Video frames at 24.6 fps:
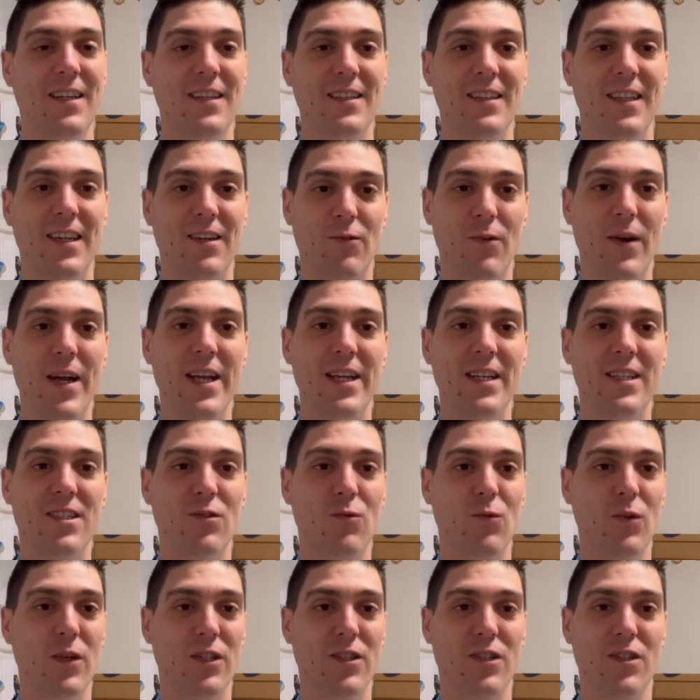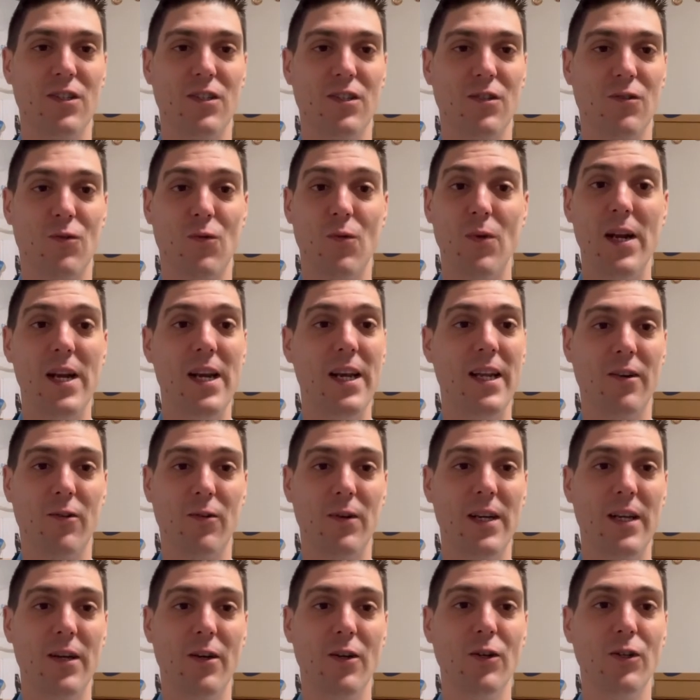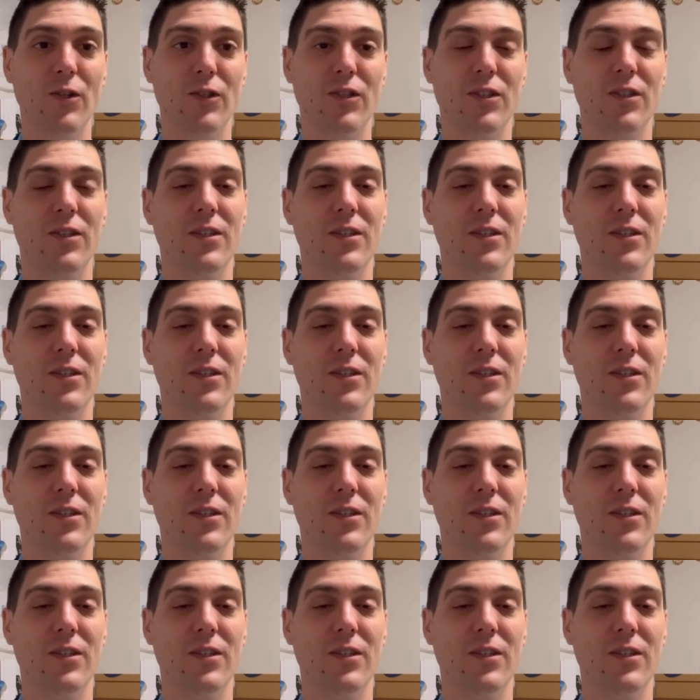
the race was really good.